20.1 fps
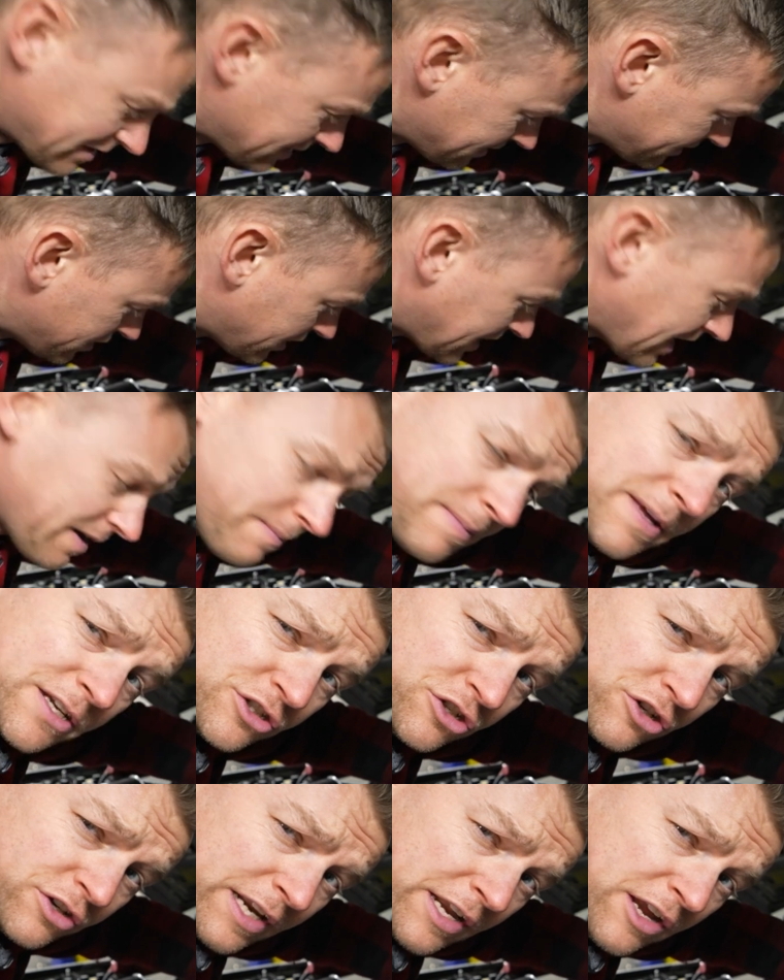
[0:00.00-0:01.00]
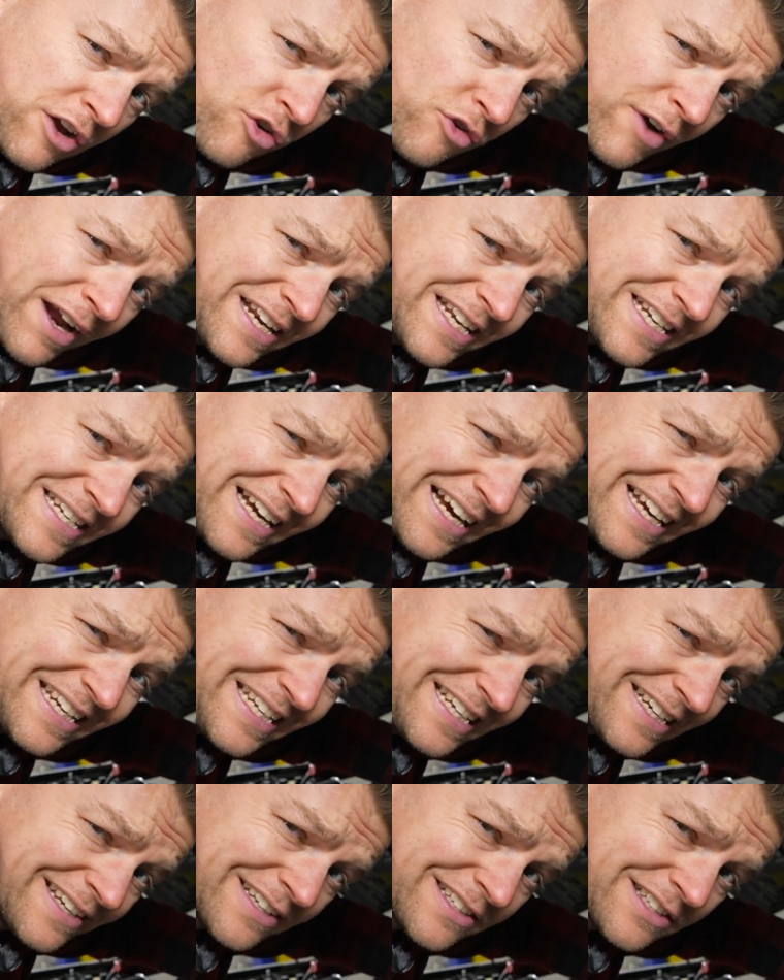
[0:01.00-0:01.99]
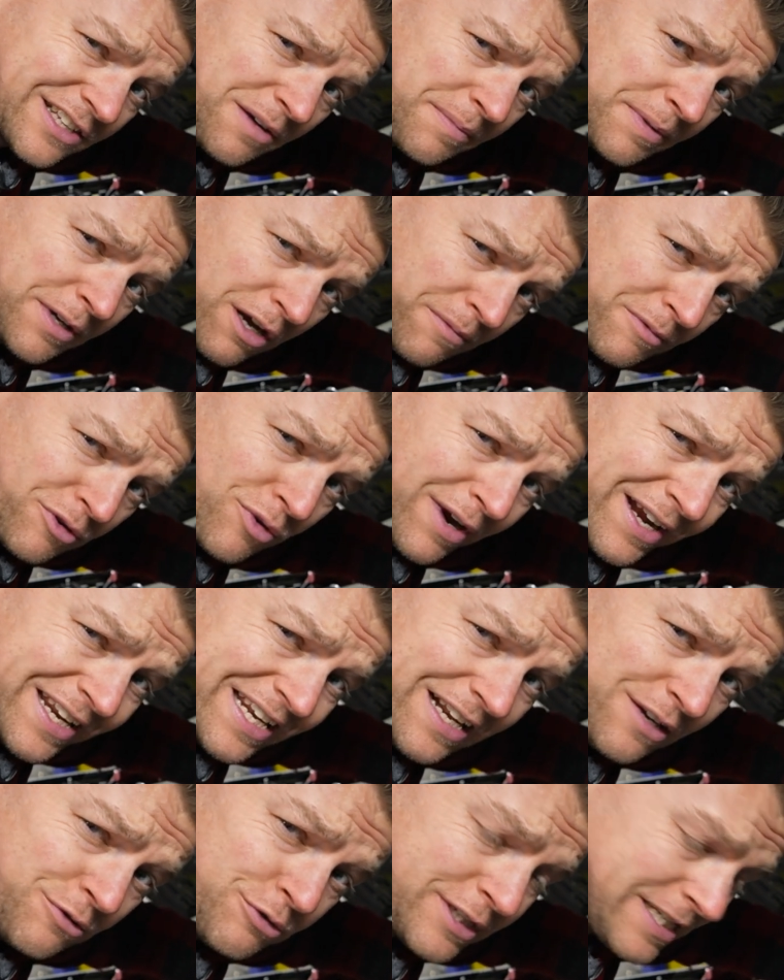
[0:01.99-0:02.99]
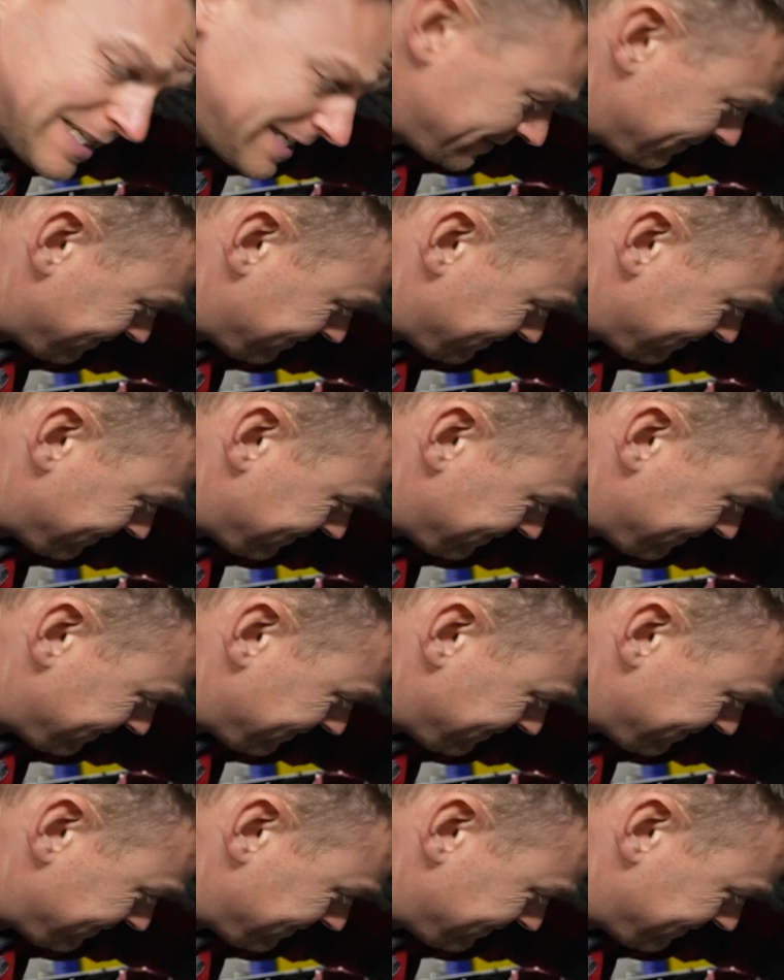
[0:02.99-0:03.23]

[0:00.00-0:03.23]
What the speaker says: You gotta make sure that your righty tighty does not become a righty loosey.